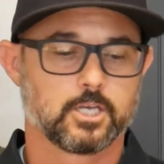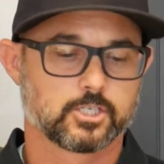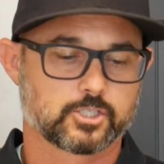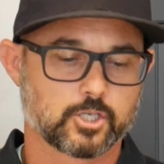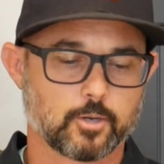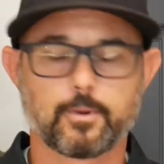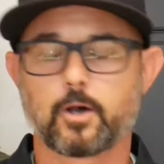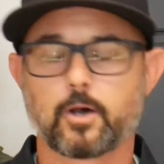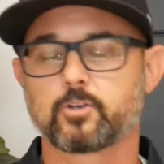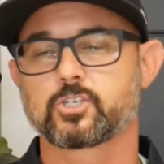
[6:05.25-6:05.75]
So
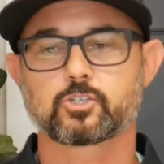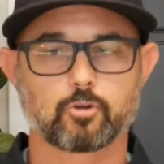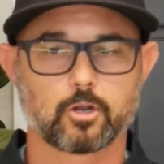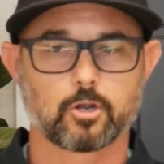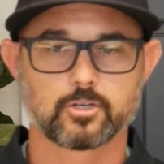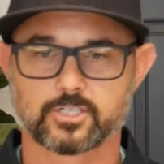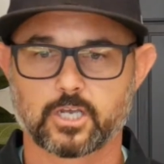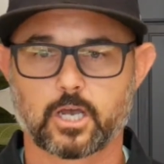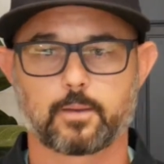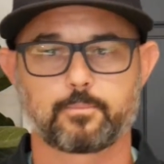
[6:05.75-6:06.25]
Moses
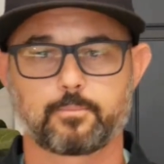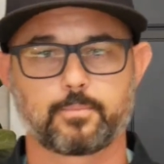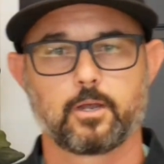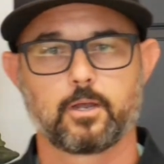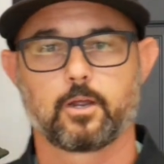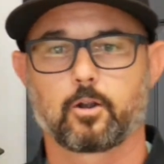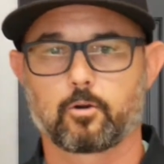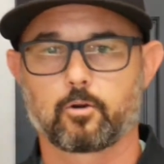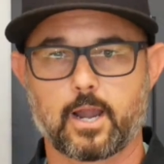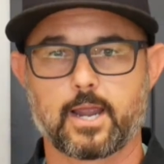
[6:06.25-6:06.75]
grows up,
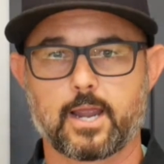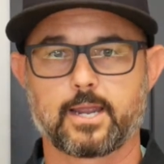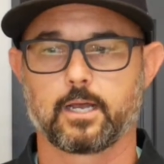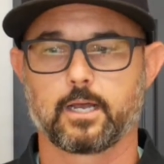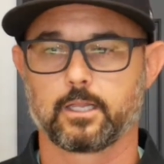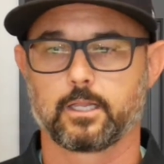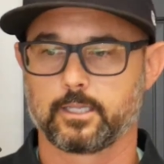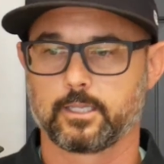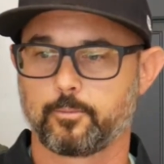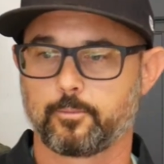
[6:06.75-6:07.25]
right, a
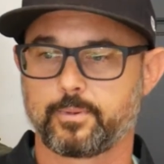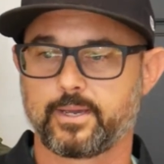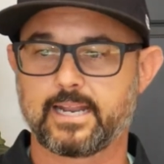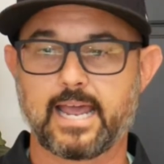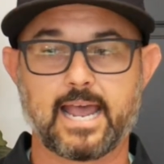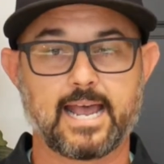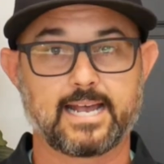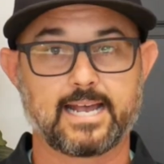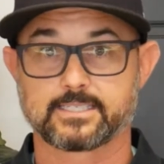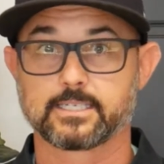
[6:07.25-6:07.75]
little bit
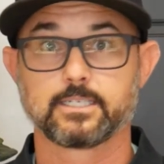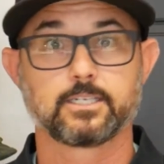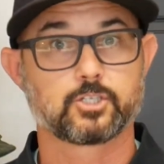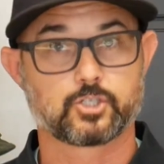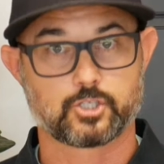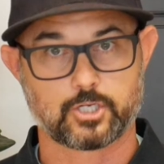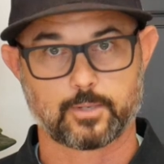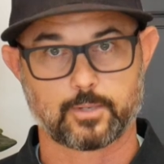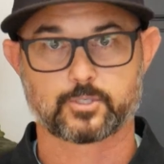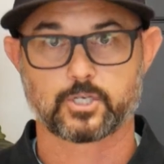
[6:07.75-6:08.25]
as an
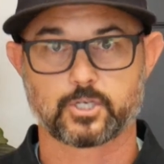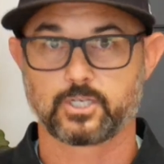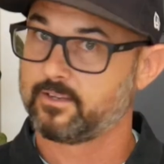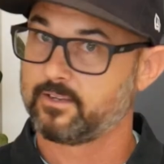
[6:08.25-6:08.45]
Egyptian,